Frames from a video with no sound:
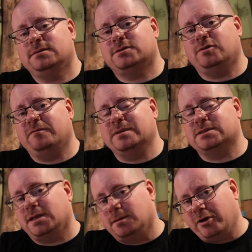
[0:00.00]
so I've been
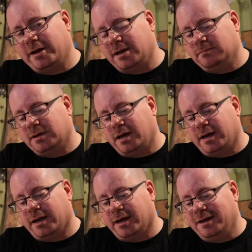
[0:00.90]
celebrating
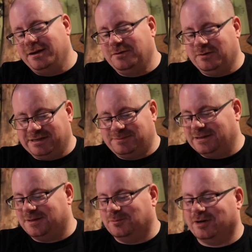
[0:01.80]
by, I
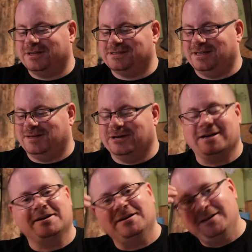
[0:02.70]
spent the morning
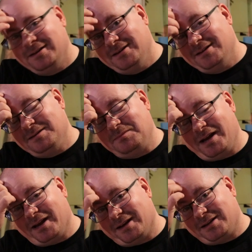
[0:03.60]
celebrating
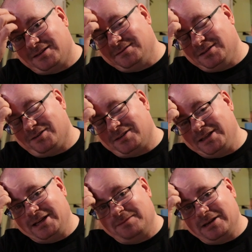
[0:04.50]
by, you know,
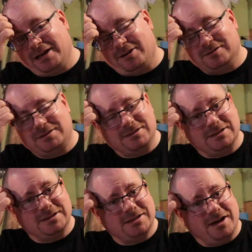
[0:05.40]
cleaning up the house
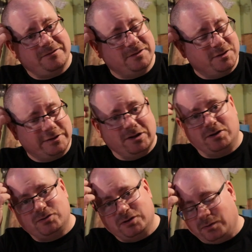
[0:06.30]
and stuff and doing
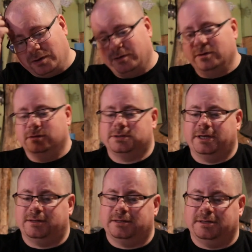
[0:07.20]
laundry while the girls
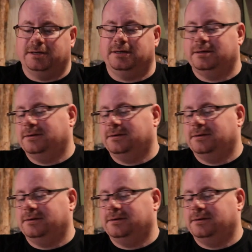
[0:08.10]
hit the